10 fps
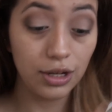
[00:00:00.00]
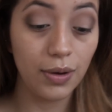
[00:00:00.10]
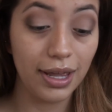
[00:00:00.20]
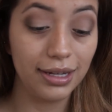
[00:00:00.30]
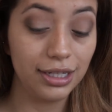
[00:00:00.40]
go
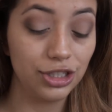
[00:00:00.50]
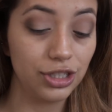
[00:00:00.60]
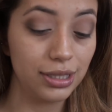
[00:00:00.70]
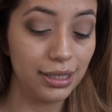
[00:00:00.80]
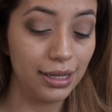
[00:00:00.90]
ahead and
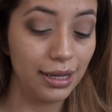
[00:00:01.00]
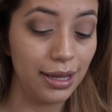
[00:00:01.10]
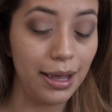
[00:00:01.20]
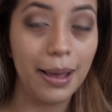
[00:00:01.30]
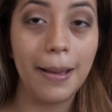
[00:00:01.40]
just
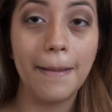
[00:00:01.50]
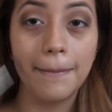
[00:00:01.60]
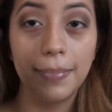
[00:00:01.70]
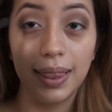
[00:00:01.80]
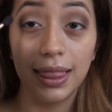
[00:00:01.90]

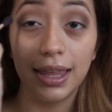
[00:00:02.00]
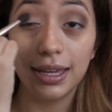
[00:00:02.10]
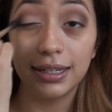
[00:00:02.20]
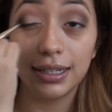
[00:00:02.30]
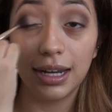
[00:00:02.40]

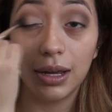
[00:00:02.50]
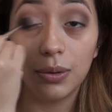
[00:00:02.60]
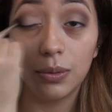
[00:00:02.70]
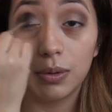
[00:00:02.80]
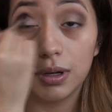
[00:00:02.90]
blend it out
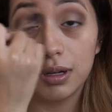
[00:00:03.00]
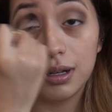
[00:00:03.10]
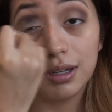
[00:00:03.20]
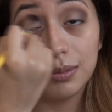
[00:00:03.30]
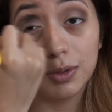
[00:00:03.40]

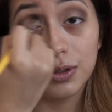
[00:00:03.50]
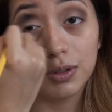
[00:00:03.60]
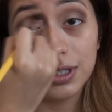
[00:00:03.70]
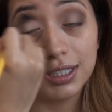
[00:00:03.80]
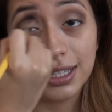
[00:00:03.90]
one more
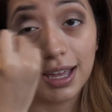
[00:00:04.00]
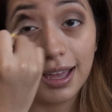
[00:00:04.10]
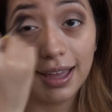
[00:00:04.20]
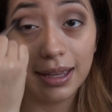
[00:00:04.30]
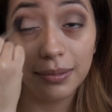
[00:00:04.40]

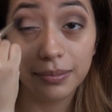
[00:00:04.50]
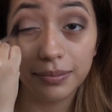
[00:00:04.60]
time.